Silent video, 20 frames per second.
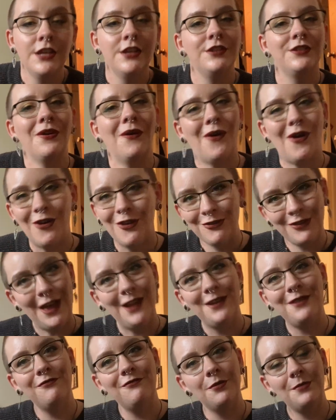So all of that
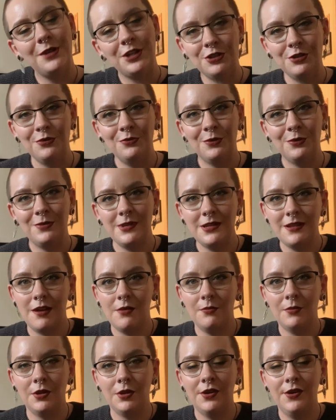information will be down
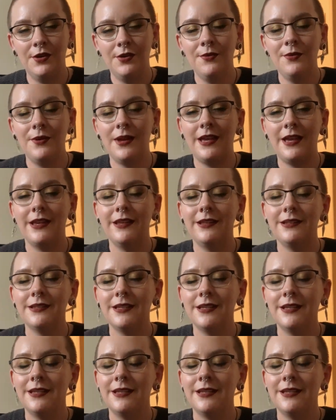below and